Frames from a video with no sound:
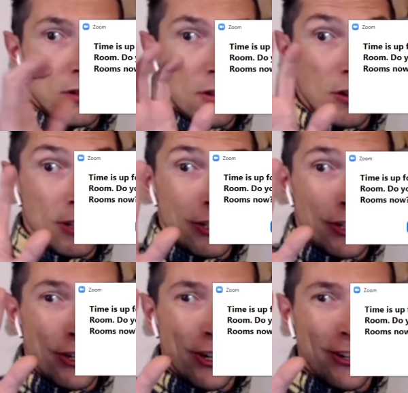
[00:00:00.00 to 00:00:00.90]
oh, there you
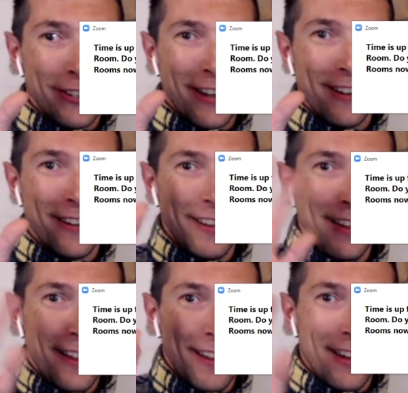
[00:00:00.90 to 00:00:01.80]
go. Yeah,
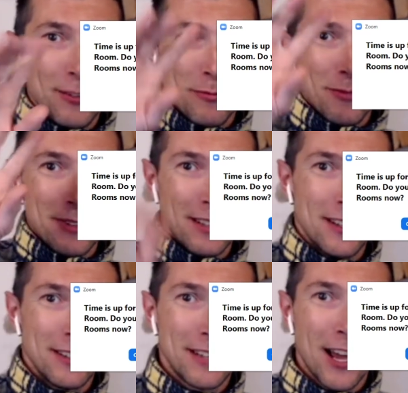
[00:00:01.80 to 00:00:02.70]

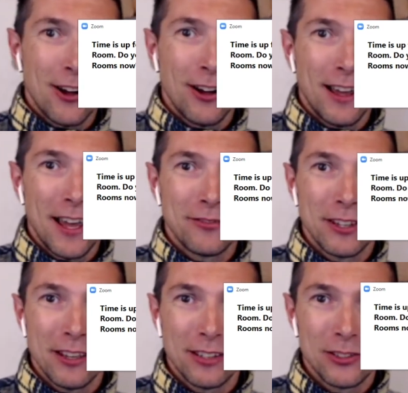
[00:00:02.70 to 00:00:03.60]
now I have
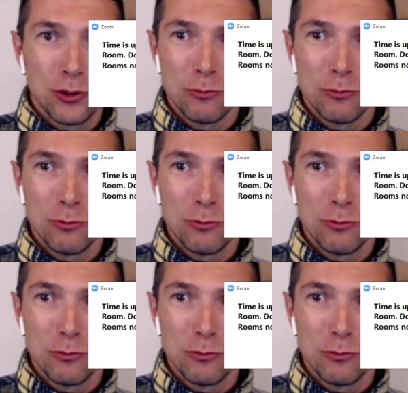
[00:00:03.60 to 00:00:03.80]
the zoom